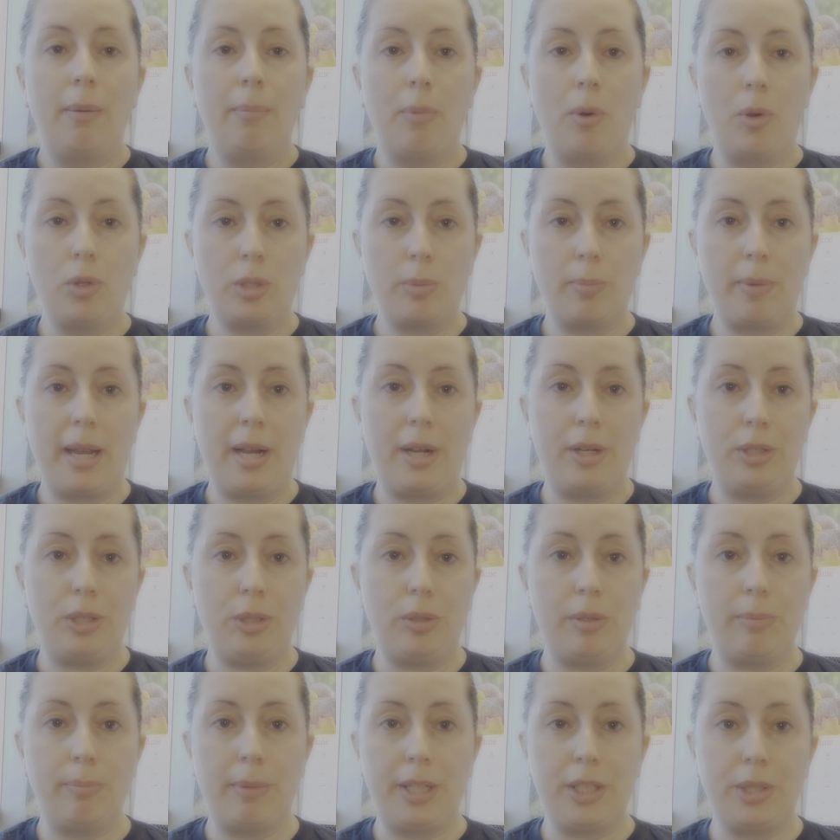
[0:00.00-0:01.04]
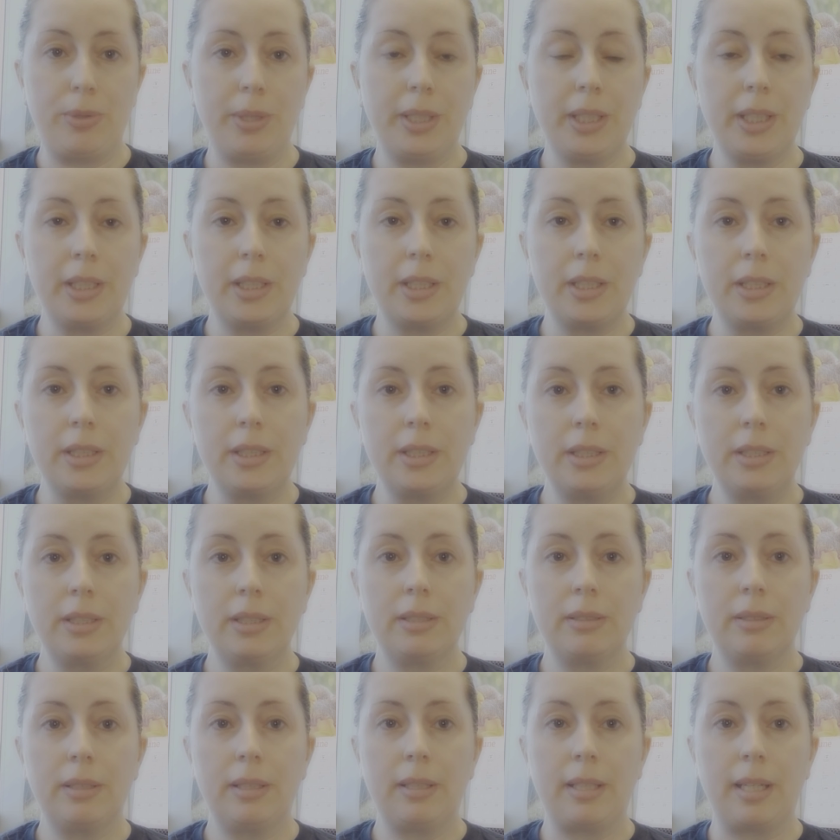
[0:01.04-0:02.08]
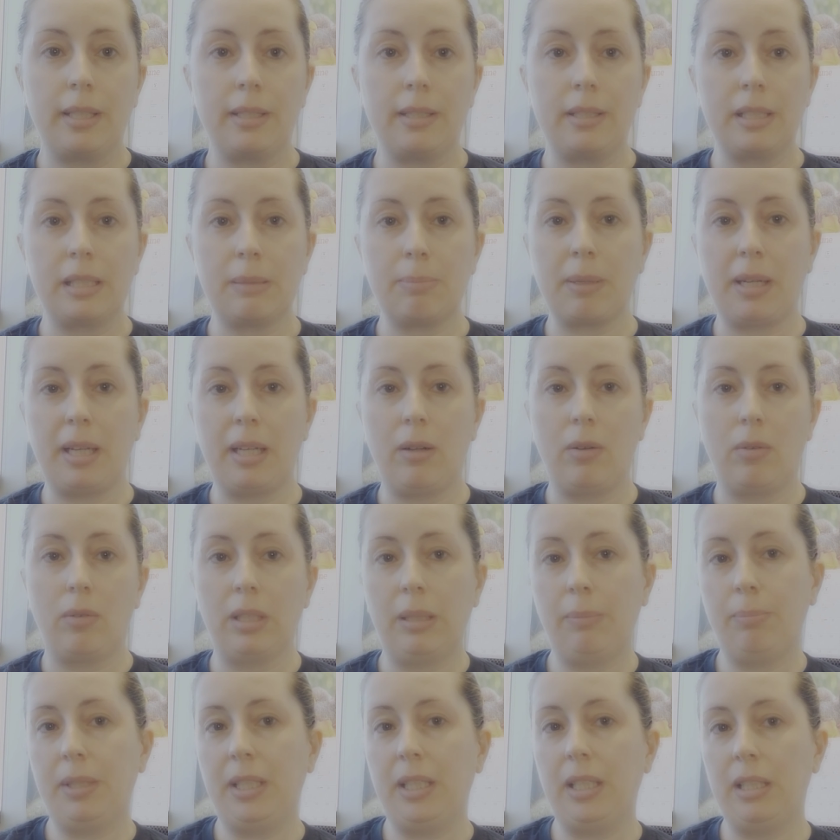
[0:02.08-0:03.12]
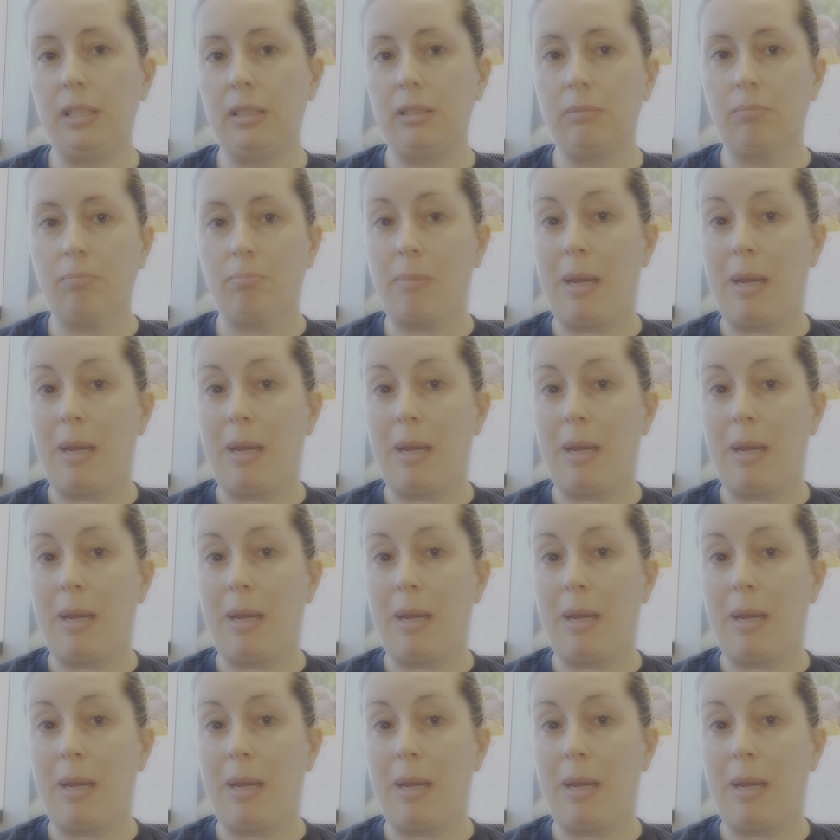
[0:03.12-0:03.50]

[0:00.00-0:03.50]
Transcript: Most of them had to do with my trigger, that despite only being